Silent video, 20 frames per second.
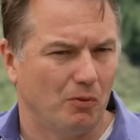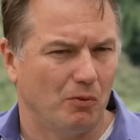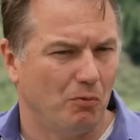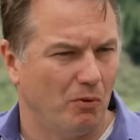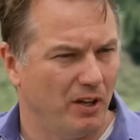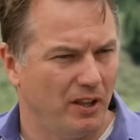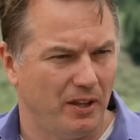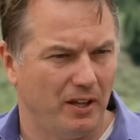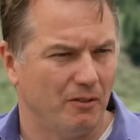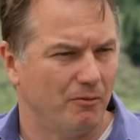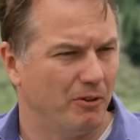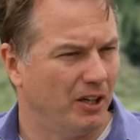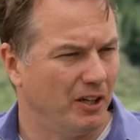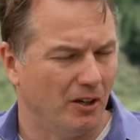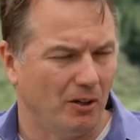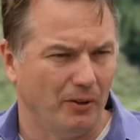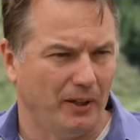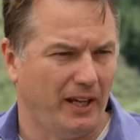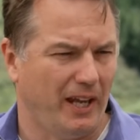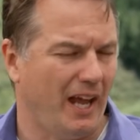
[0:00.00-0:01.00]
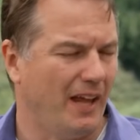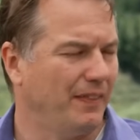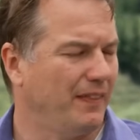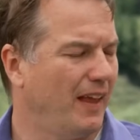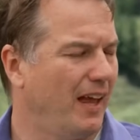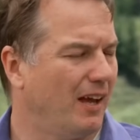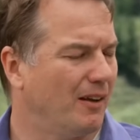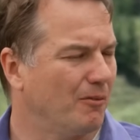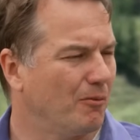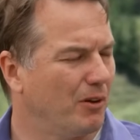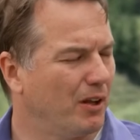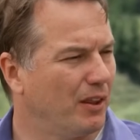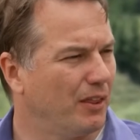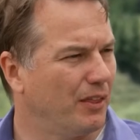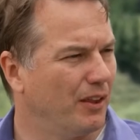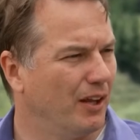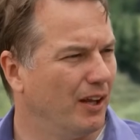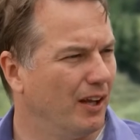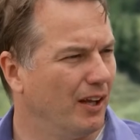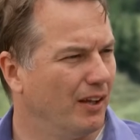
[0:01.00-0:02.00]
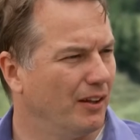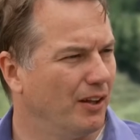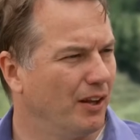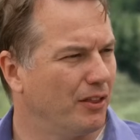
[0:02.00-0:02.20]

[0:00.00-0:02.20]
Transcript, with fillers: we think we can only get that with the